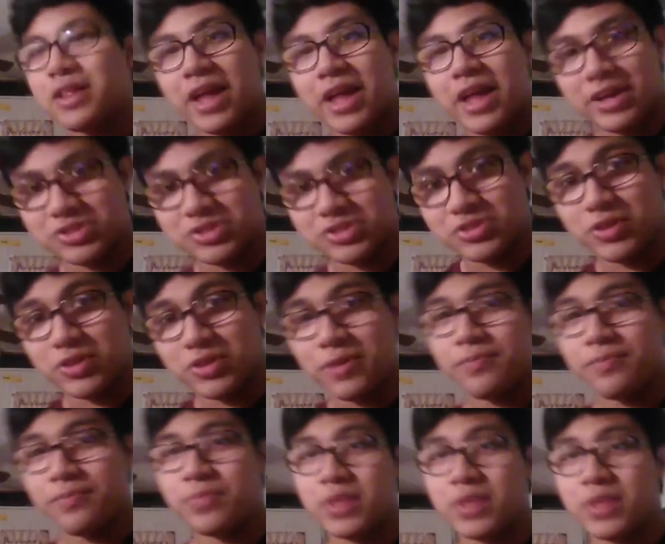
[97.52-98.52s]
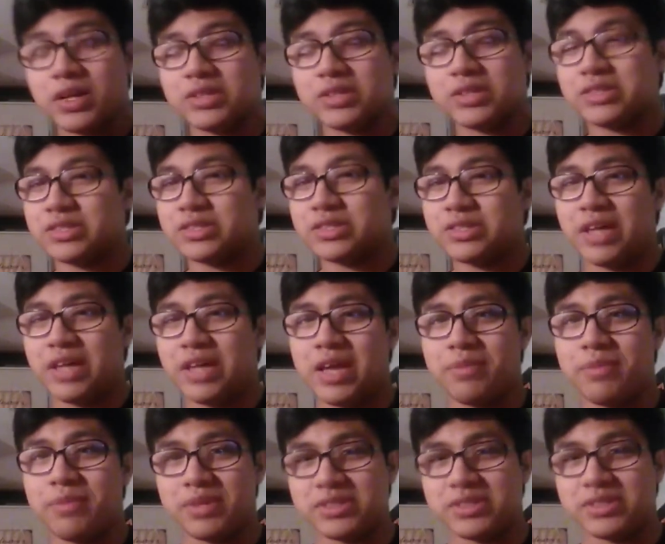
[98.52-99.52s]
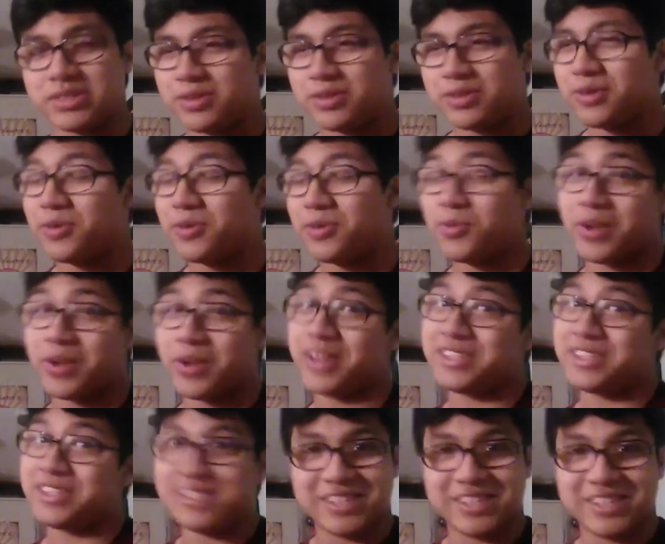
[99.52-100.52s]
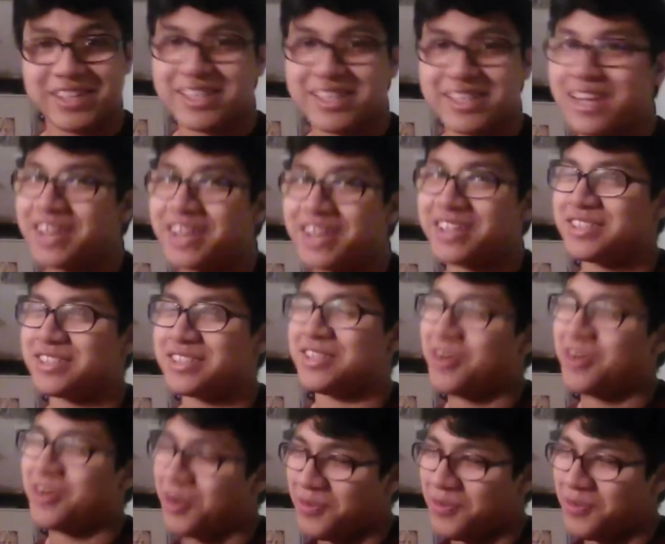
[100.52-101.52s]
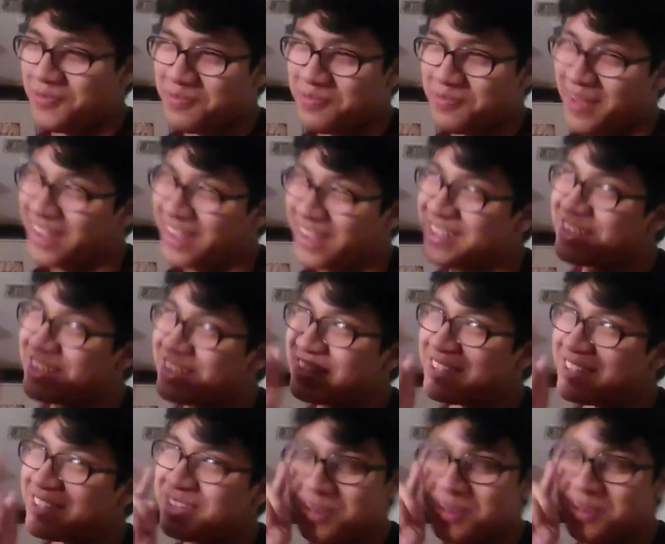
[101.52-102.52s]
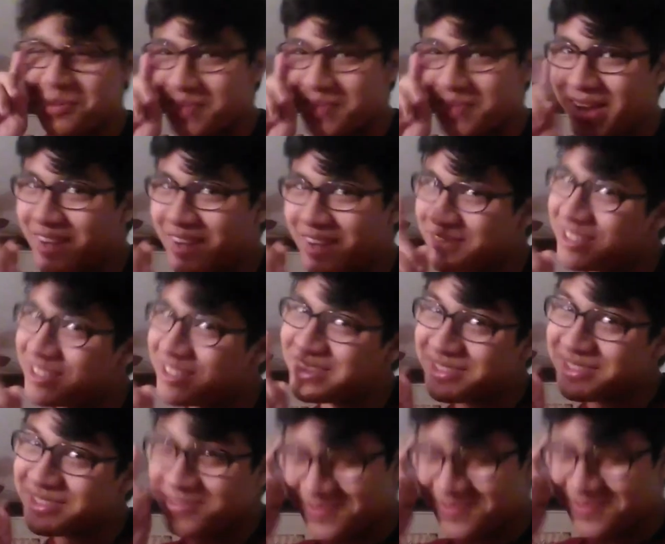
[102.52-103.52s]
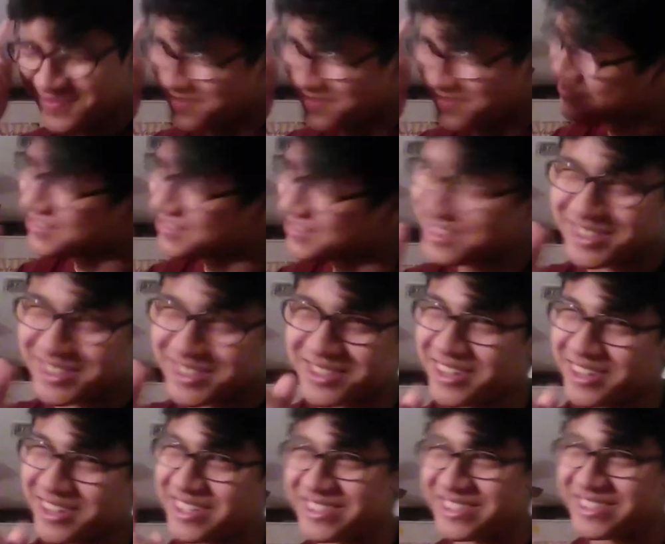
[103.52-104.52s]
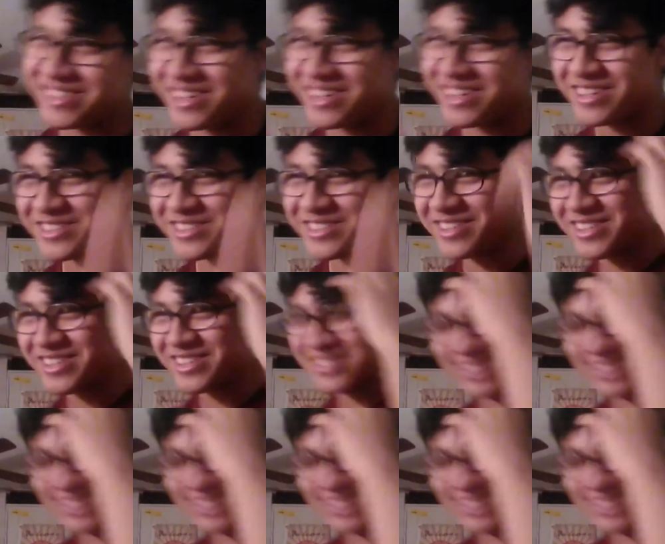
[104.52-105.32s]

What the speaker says: as you know, because this game is rated teen. Because oh man, it's crazy, dog. It's crazy.